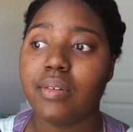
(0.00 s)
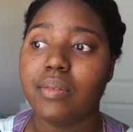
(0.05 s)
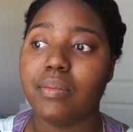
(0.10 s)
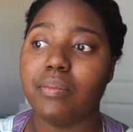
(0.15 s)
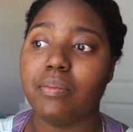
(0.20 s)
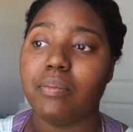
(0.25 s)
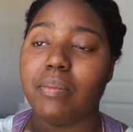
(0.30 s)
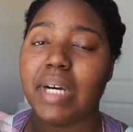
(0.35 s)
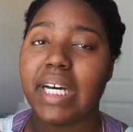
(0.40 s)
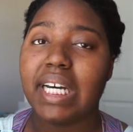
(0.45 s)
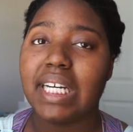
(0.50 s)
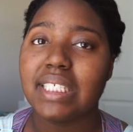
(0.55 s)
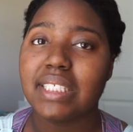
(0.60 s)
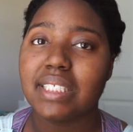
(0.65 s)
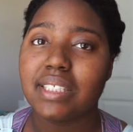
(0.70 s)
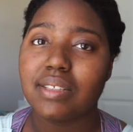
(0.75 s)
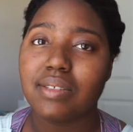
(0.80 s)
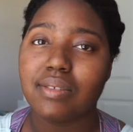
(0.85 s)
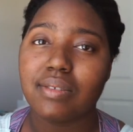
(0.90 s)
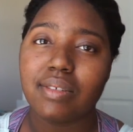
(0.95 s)
my
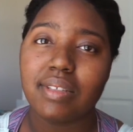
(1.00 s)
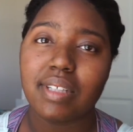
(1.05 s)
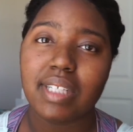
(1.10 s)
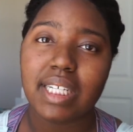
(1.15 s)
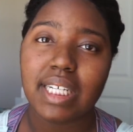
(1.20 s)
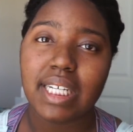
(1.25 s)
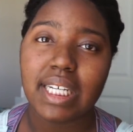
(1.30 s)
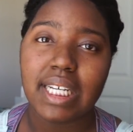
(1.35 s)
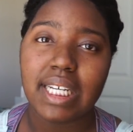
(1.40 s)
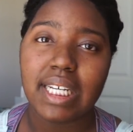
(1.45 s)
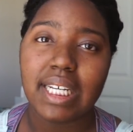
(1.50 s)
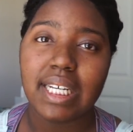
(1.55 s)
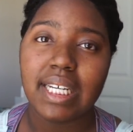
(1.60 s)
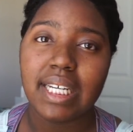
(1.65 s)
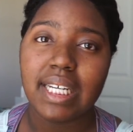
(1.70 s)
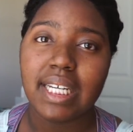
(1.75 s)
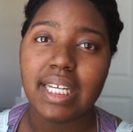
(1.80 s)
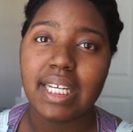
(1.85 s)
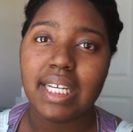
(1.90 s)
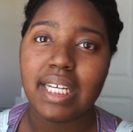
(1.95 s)
story
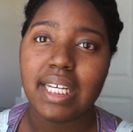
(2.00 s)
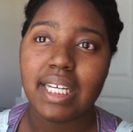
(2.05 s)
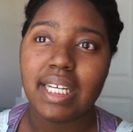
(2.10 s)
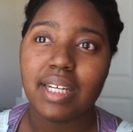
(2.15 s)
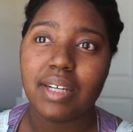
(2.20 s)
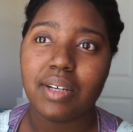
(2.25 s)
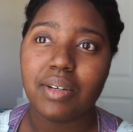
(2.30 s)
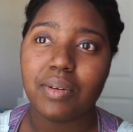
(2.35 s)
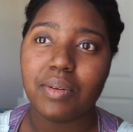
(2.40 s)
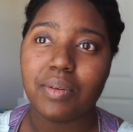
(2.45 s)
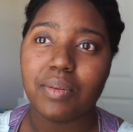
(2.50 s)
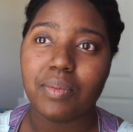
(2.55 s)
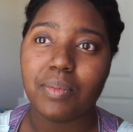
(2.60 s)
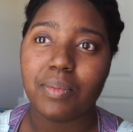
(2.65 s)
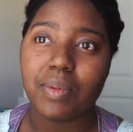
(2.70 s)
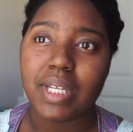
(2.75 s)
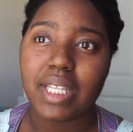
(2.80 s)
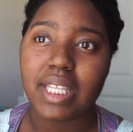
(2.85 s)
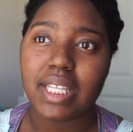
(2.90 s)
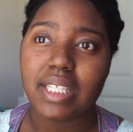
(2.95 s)

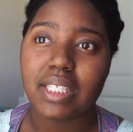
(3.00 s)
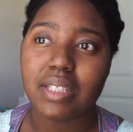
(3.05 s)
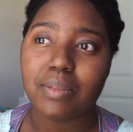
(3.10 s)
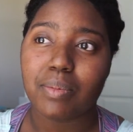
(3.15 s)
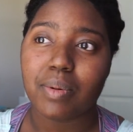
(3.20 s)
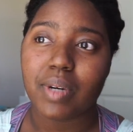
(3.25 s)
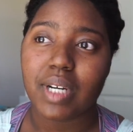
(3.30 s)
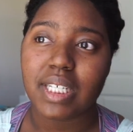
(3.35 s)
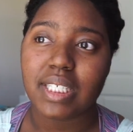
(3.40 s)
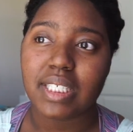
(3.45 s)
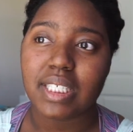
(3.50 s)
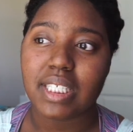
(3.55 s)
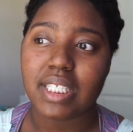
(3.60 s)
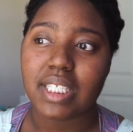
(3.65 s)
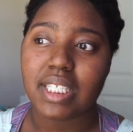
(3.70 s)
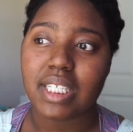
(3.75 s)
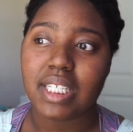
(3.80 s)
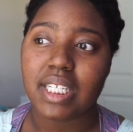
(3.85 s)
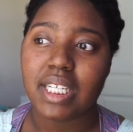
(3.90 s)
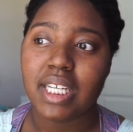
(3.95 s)
with
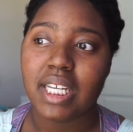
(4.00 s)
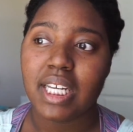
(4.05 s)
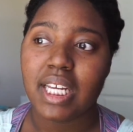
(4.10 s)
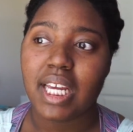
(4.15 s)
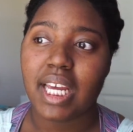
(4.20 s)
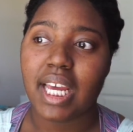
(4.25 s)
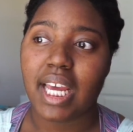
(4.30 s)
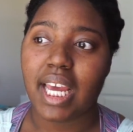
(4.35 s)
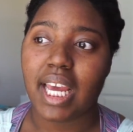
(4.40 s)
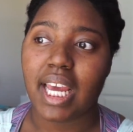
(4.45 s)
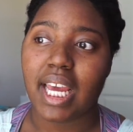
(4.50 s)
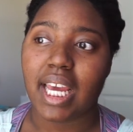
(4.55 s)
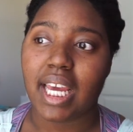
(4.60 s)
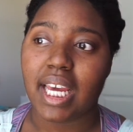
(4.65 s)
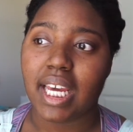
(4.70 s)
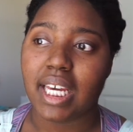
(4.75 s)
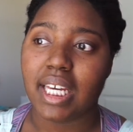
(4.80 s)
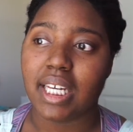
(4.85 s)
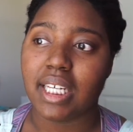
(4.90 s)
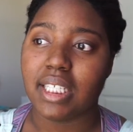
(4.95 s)
depression
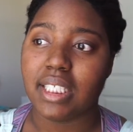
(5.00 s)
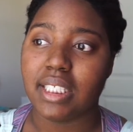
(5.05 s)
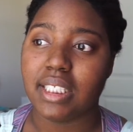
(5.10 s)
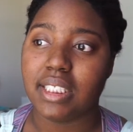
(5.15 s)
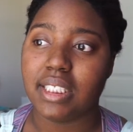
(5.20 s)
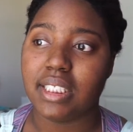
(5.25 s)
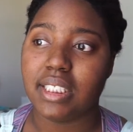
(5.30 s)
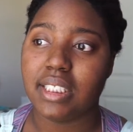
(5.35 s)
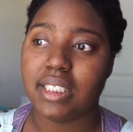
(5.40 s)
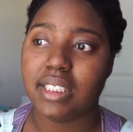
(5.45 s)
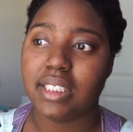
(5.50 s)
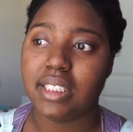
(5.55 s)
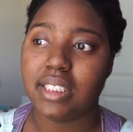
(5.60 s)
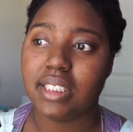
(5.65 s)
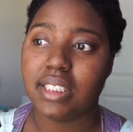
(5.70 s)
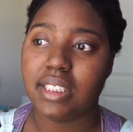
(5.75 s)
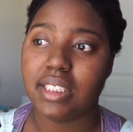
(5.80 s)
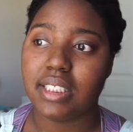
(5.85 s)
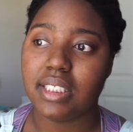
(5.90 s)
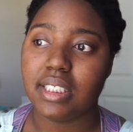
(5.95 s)
and
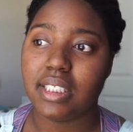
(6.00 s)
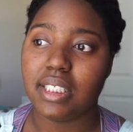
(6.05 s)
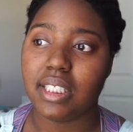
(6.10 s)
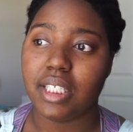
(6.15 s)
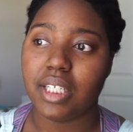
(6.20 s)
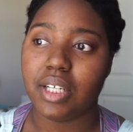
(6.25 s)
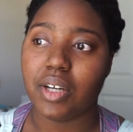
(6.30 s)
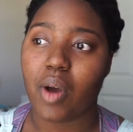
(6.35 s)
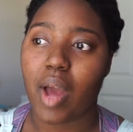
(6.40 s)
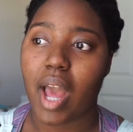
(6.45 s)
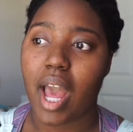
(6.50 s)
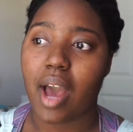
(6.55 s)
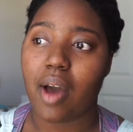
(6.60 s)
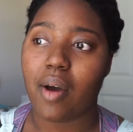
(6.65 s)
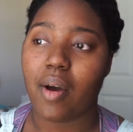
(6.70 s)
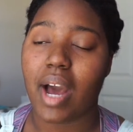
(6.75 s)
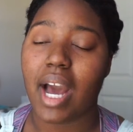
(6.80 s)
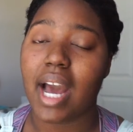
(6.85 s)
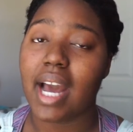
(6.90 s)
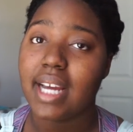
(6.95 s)

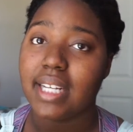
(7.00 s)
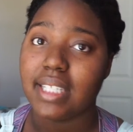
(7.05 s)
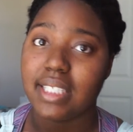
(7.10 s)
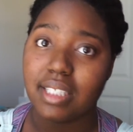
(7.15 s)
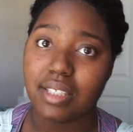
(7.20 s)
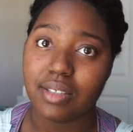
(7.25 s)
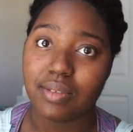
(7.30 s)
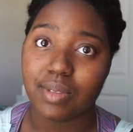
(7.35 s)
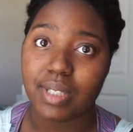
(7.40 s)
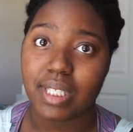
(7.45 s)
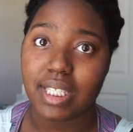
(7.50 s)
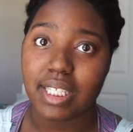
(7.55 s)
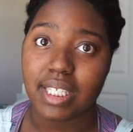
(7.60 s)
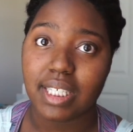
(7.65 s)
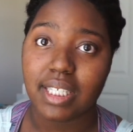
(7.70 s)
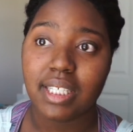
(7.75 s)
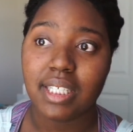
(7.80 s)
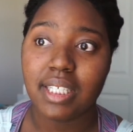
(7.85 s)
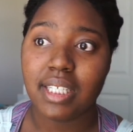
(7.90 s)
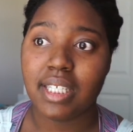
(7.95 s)
how I deal with
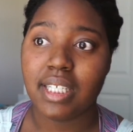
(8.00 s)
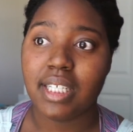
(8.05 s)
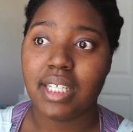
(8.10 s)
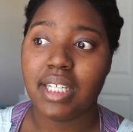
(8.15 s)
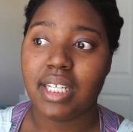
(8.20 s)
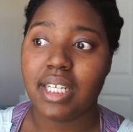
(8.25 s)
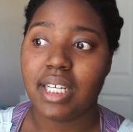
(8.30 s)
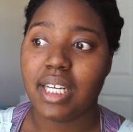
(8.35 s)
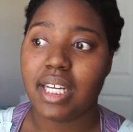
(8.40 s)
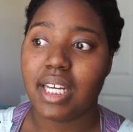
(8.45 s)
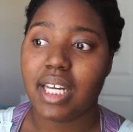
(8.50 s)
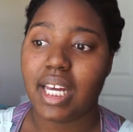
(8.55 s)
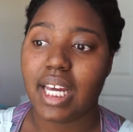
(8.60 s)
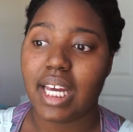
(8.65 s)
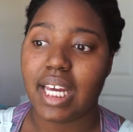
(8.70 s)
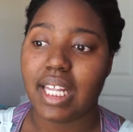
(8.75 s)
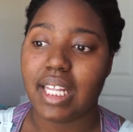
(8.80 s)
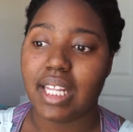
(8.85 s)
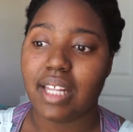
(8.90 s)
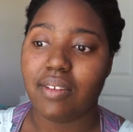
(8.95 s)
it.
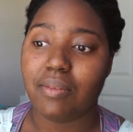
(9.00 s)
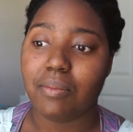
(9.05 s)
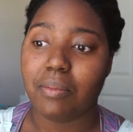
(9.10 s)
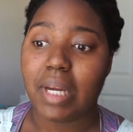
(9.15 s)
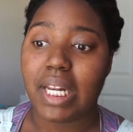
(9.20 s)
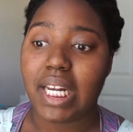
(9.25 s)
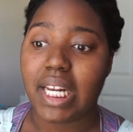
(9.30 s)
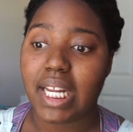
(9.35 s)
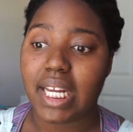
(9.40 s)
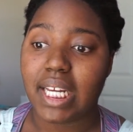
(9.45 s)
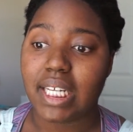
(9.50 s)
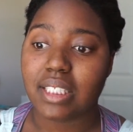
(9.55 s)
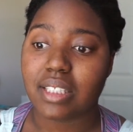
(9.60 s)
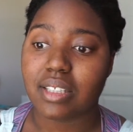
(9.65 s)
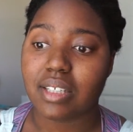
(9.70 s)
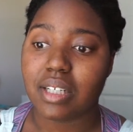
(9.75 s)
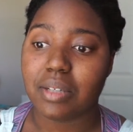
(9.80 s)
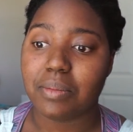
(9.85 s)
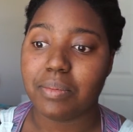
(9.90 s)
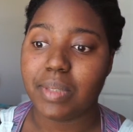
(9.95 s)
And then Monday is
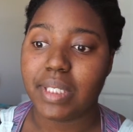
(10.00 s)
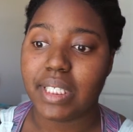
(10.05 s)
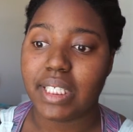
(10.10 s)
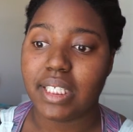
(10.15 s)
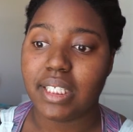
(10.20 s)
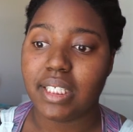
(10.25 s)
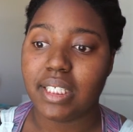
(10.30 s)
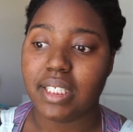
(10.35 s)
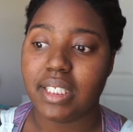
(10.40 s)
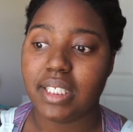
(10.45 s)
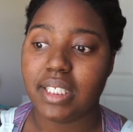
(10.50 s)
going to be